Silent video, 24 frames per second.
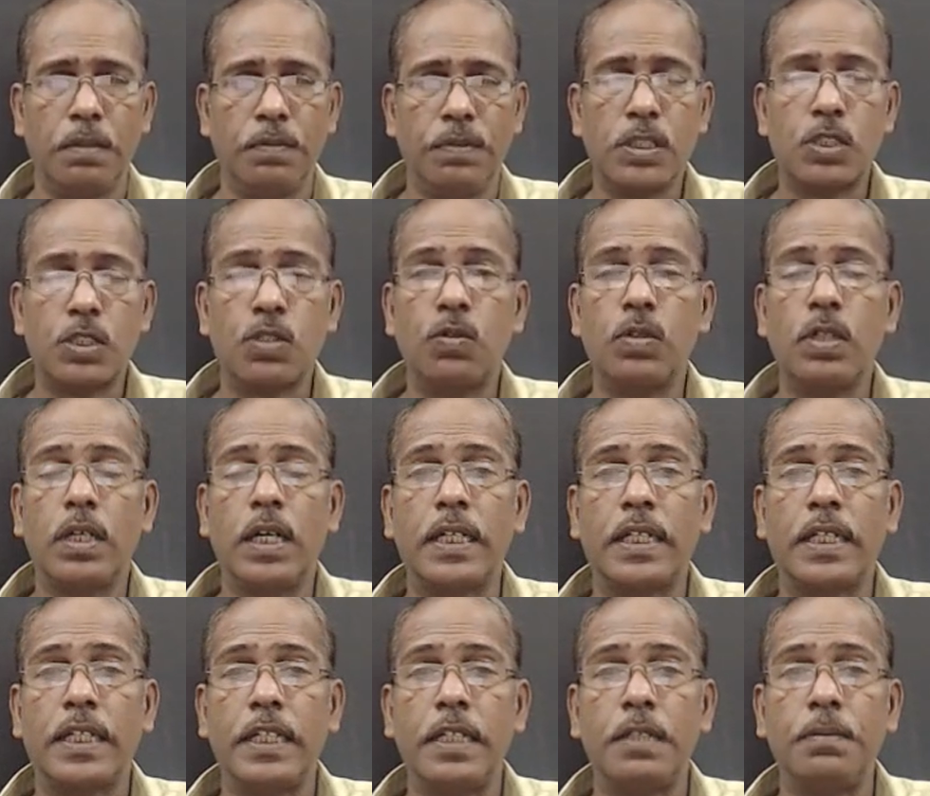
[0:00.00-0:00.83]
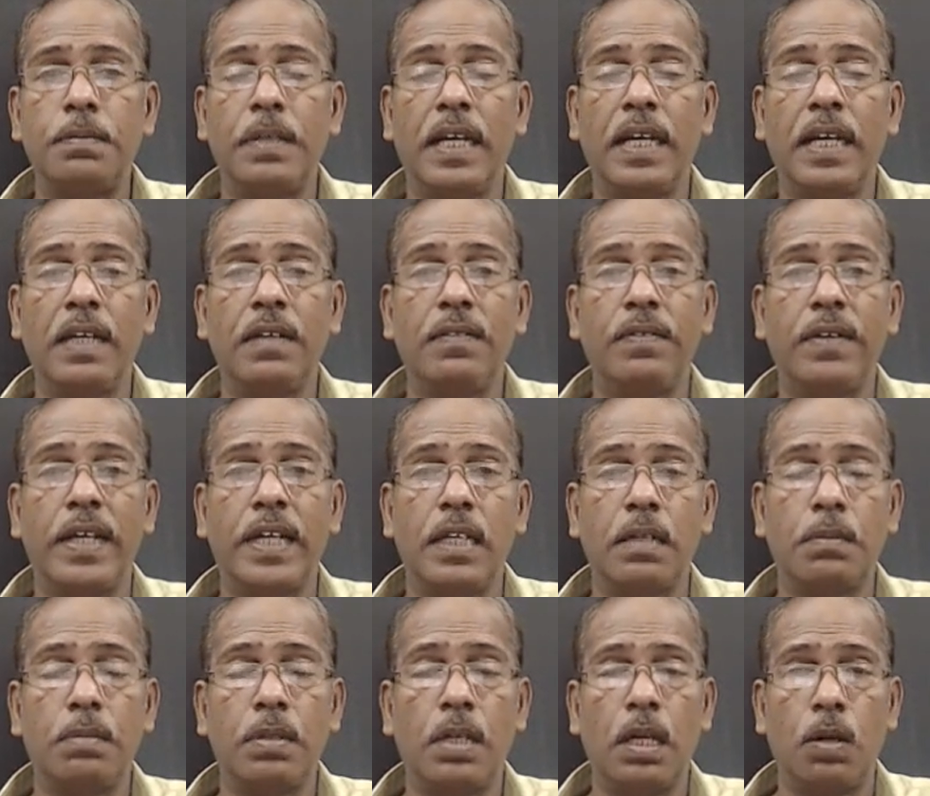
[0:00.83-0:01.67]
We should not keep any
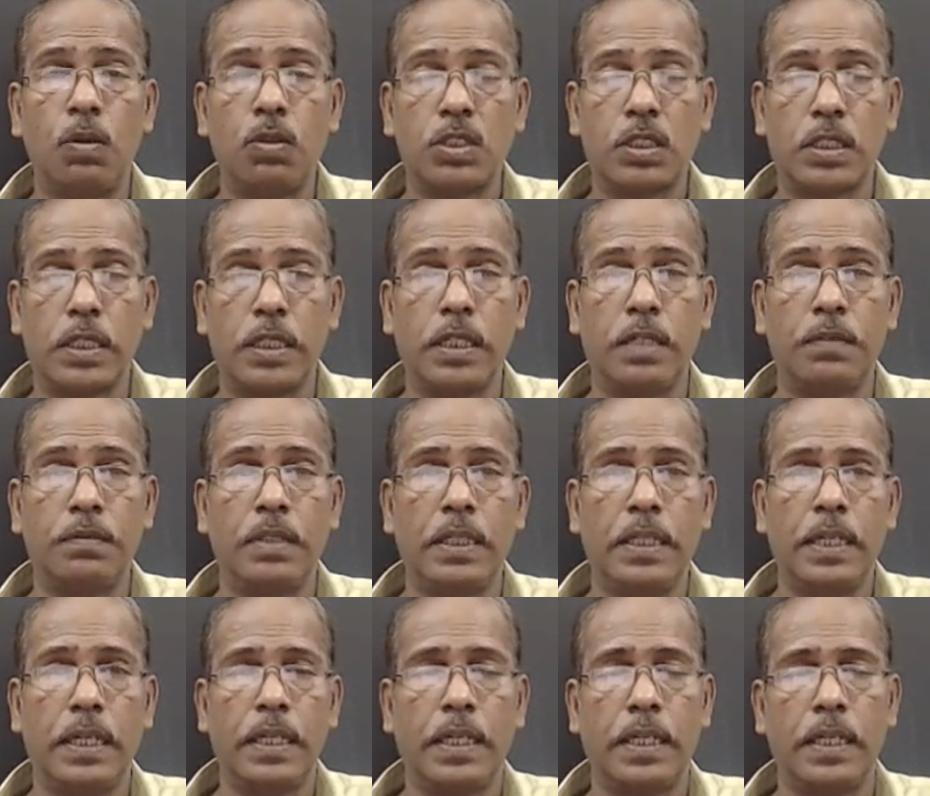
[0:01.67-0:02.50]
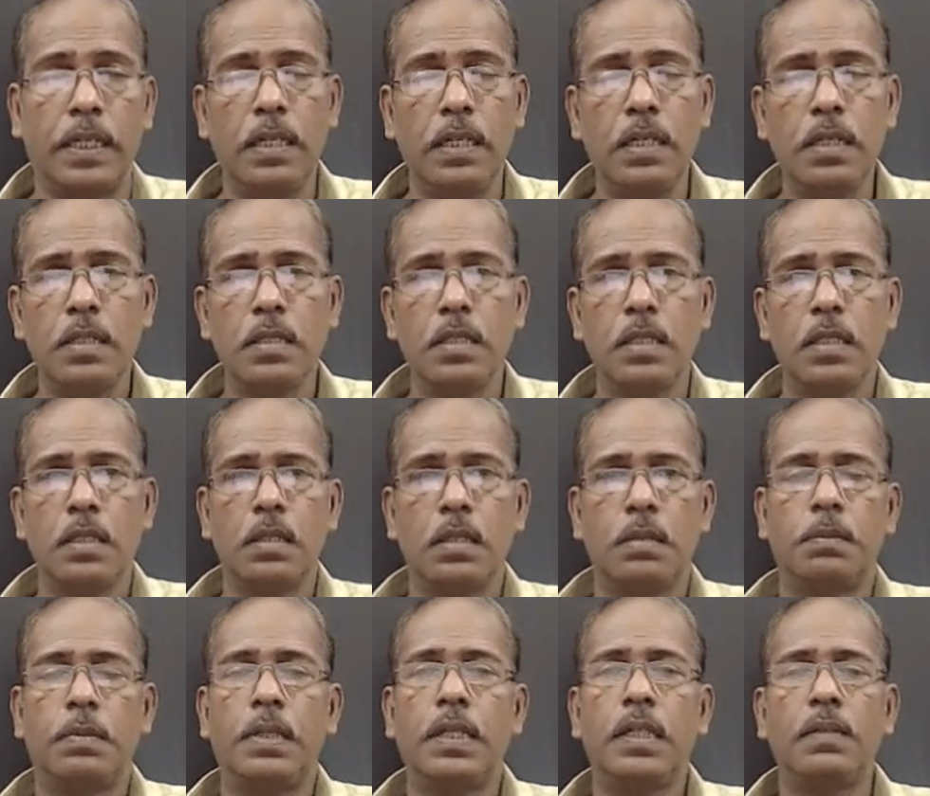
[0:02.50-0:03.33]
variable outside of the integral,
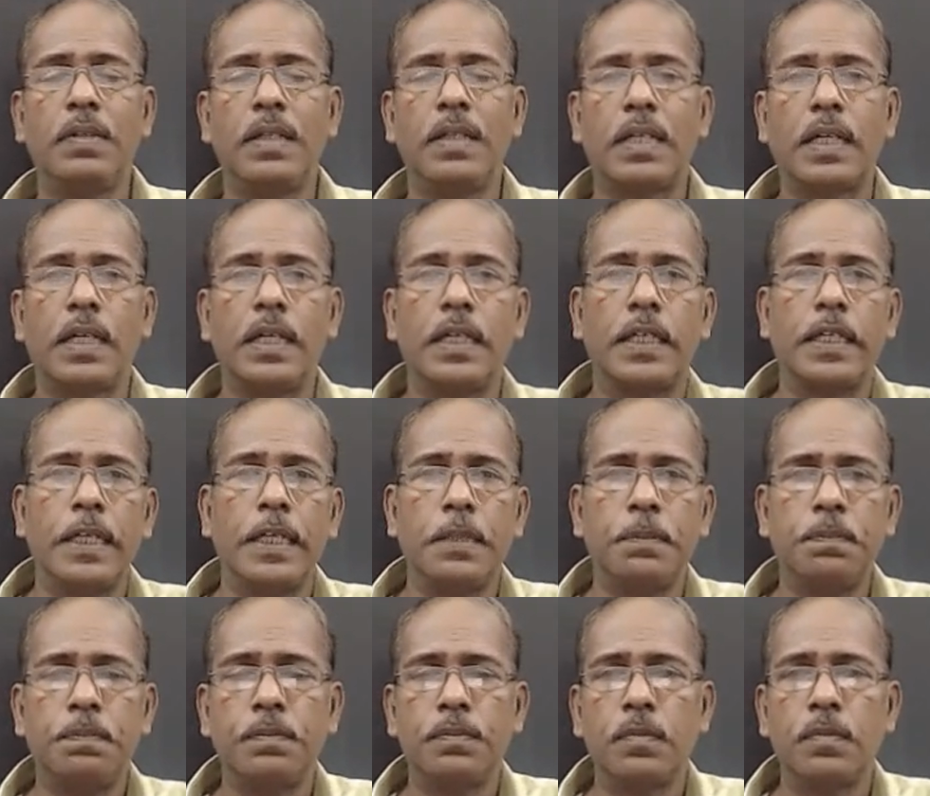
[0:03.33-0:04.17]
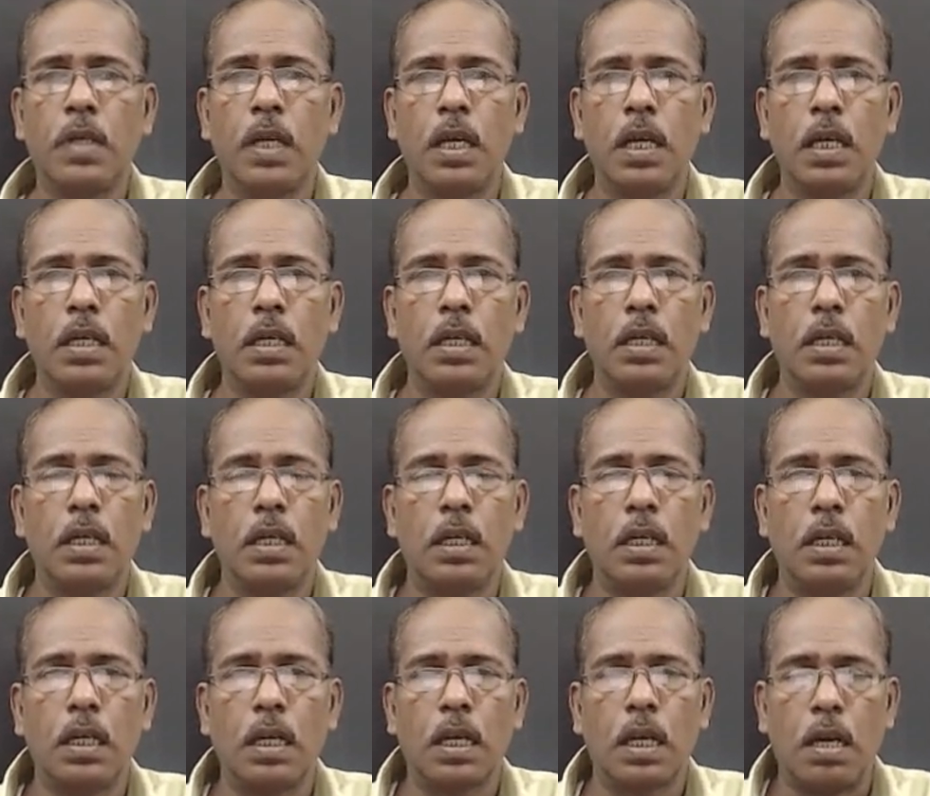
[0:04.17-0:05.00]
but we can keep
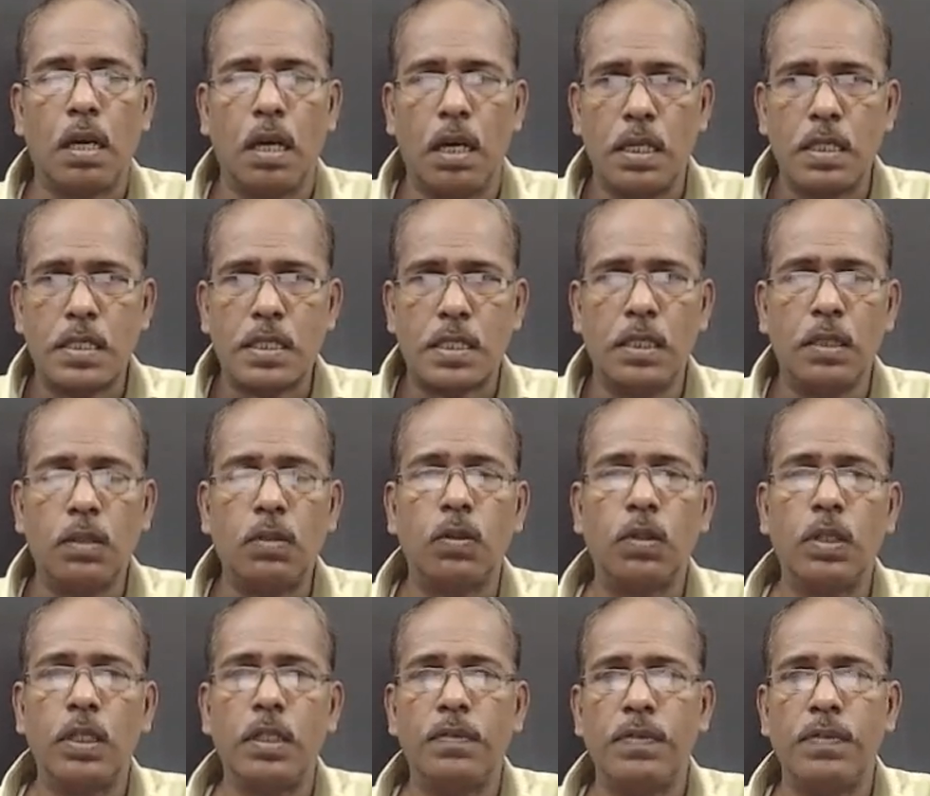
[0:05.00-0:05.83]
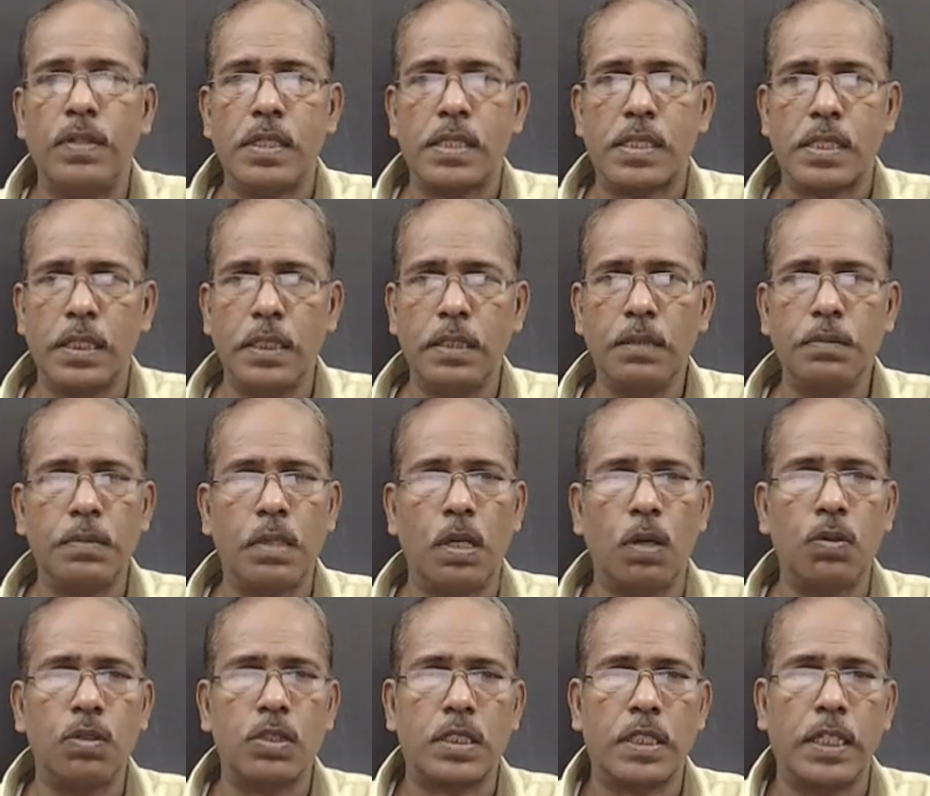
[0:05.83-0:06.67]
constant coefficient
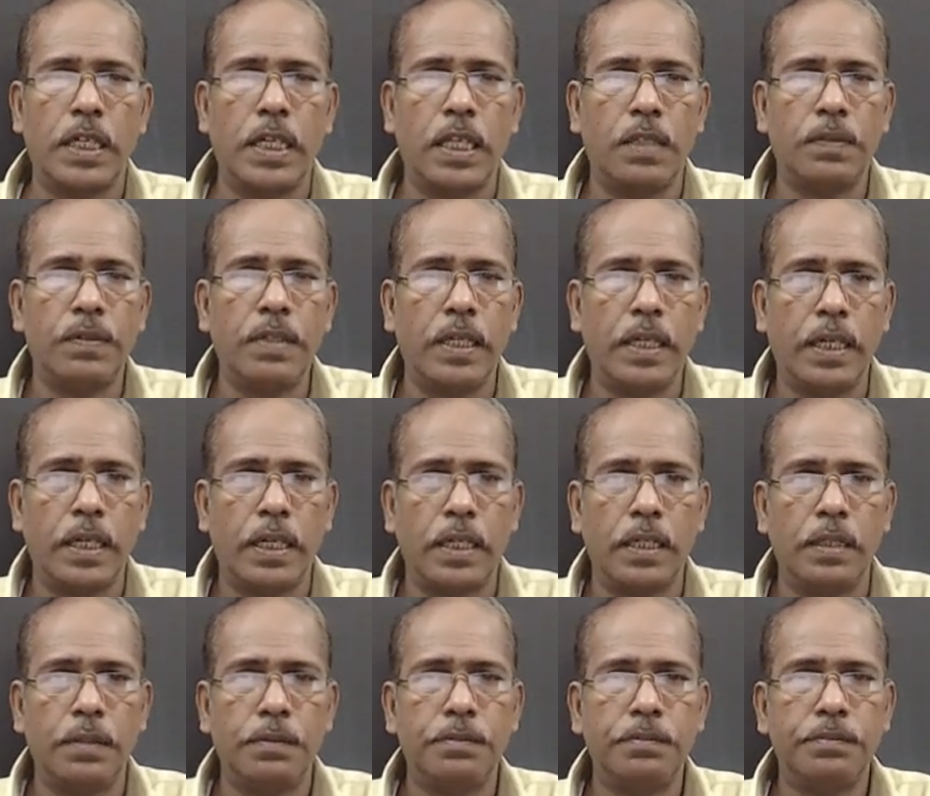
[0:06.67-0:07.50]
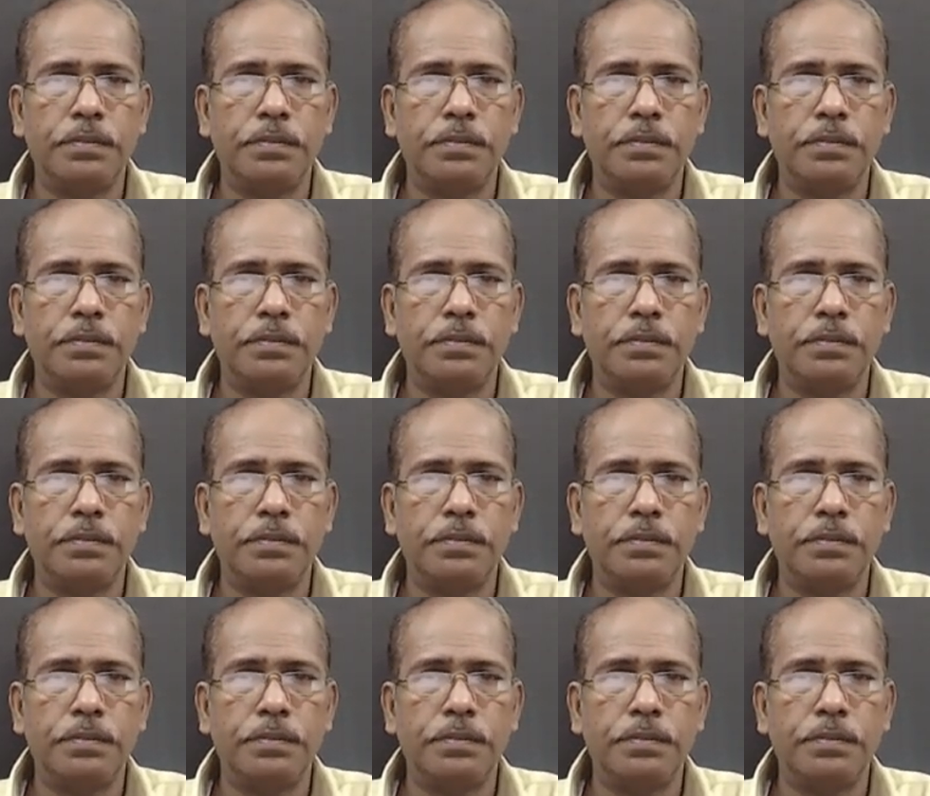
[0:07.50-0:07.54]
outside of the integral.